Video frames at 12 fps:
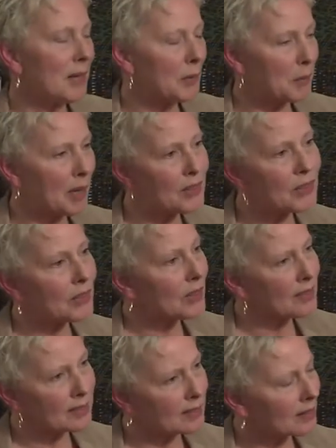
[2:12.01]
in my
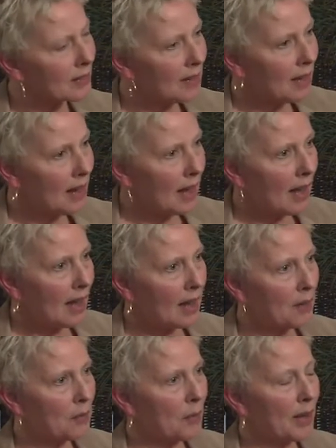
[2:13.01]
specialness.
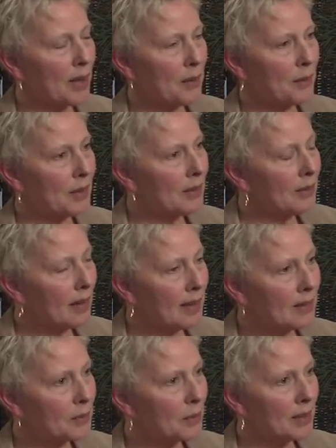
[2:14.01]
And what I
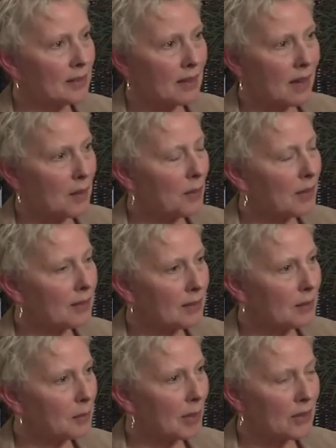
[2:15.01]
realized was I
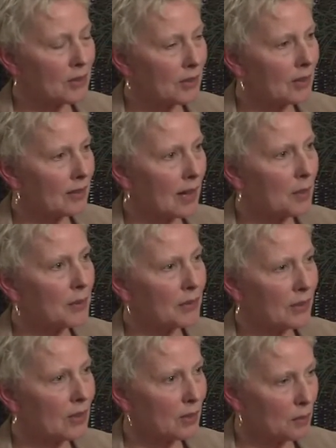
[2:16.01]
wasn't special, I
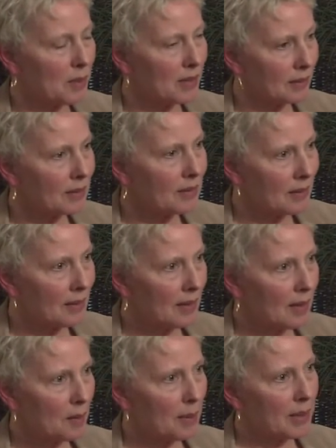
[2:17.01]
was human.
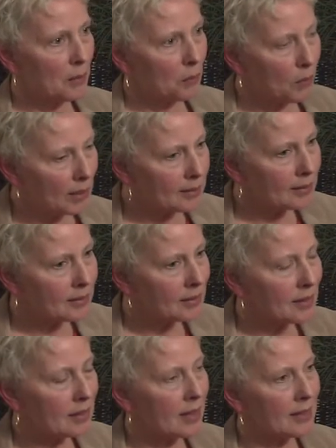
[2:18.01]
But it wasn't
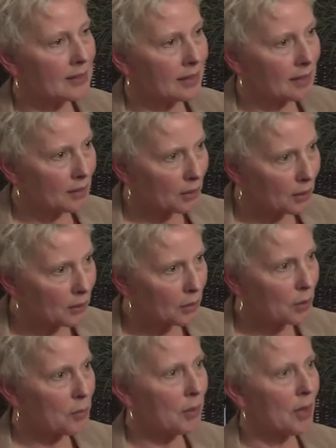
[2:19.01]
until I sat in a
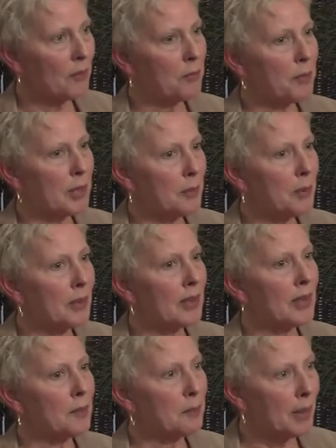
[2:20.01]
group of
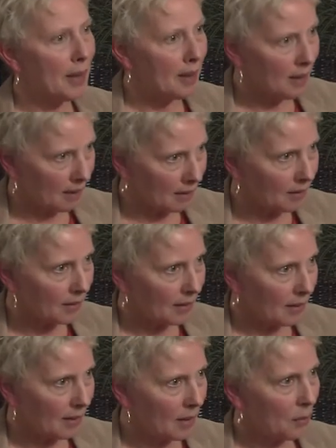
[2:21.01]
people in pain
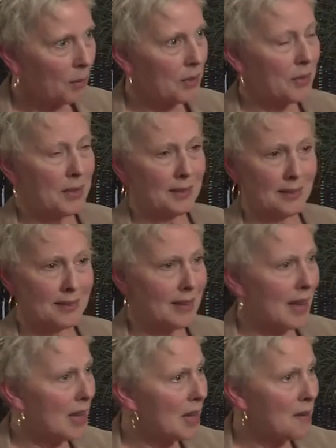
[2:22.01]
with the
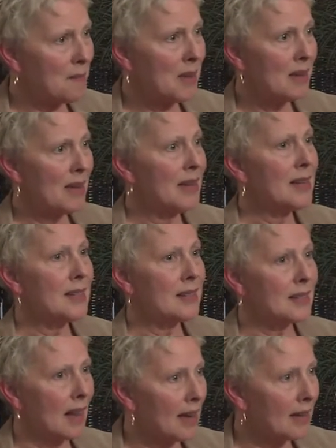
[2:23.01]
same
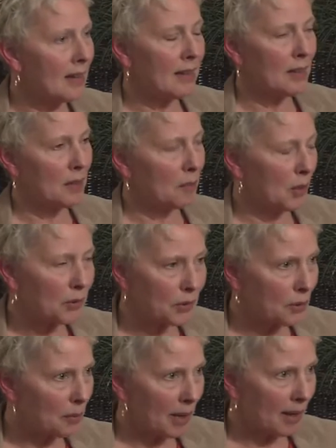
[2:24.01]
psychic and
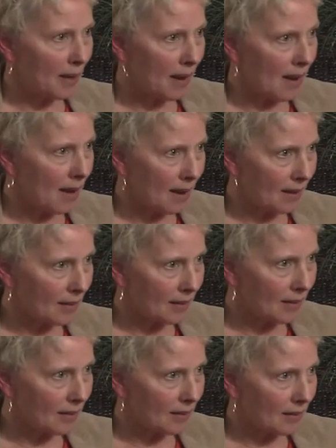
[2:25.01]
emotional pain I
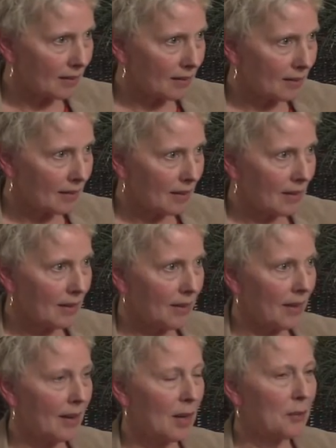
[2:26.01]
had
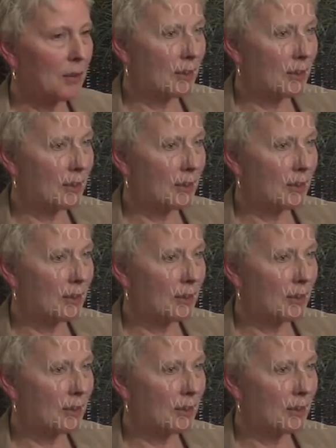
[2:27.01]
that I